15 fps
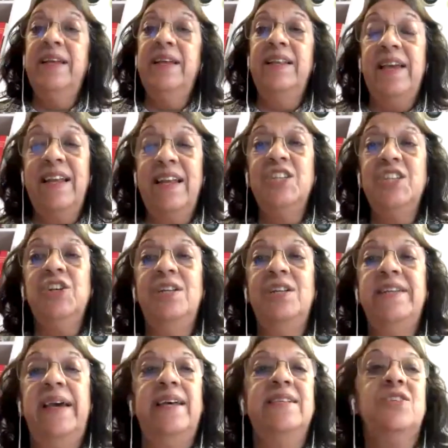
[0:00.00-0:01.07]
initial
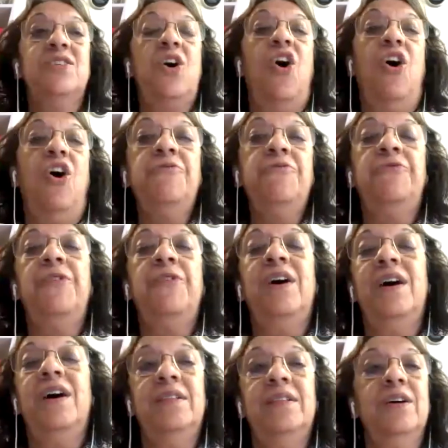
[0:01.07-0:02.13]
days of
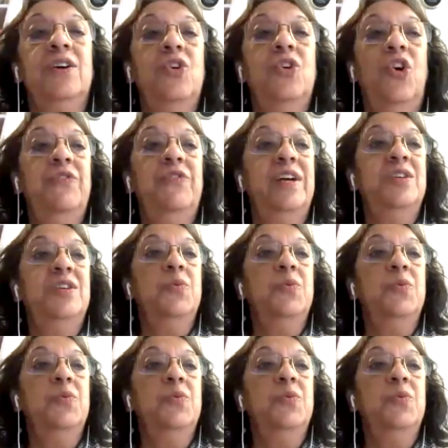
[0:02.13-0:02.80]
the COVID,